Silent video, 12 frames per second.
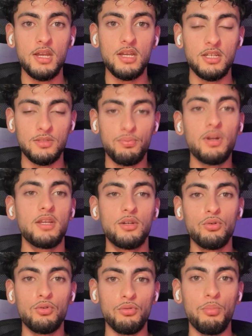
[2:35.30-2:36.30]
is pretty
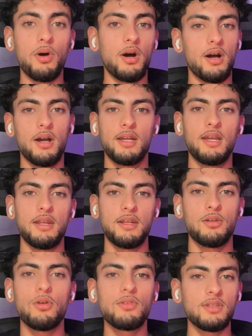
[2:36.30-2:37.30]
cool. But again, I
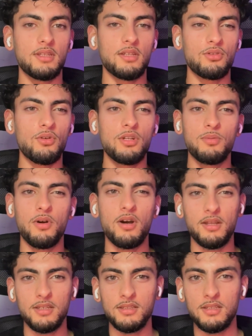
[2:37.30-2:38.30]
don't think that's the only part. I
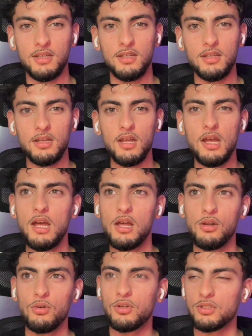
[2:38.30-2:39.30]
think they
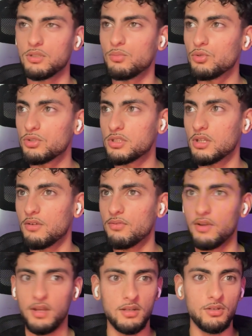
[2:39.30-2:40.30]
look at some more stuff
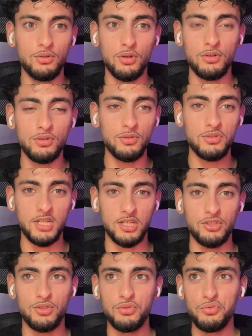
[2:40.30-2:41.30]
and gonna do
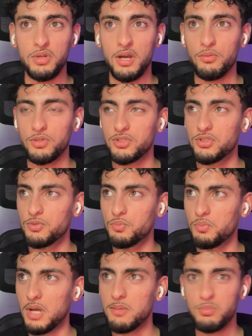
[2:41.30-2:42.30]
section 2 now, which
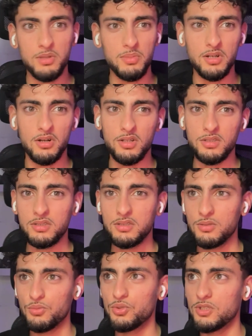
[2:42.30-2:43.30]
might be a bit harder.
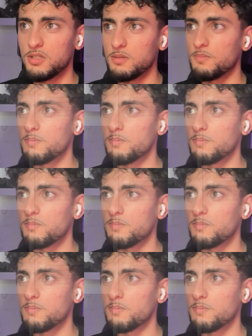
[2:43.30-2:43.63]
We'll see.